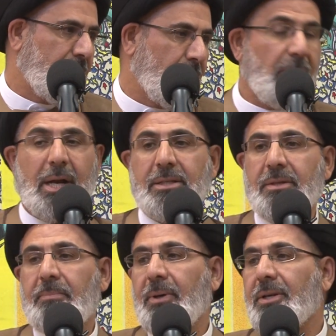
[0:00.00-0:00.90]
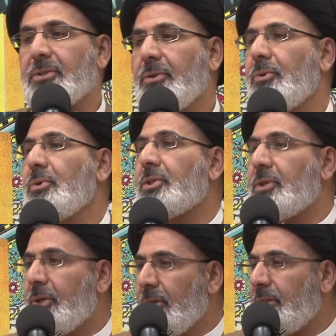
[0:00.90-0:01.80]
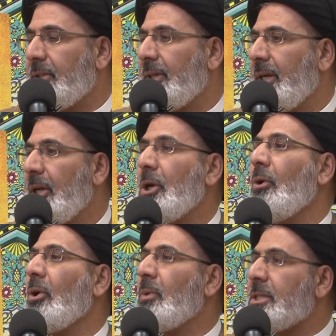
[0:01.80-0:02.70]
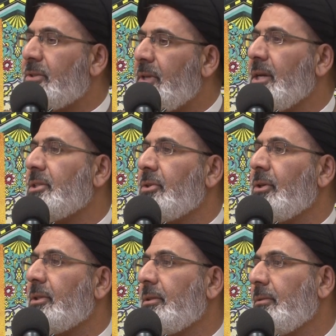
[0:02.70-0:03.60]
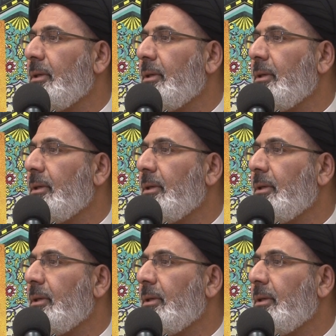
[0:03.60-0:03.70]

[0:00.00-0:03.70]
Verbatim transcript: Whereas the person who's good, he always thinks good.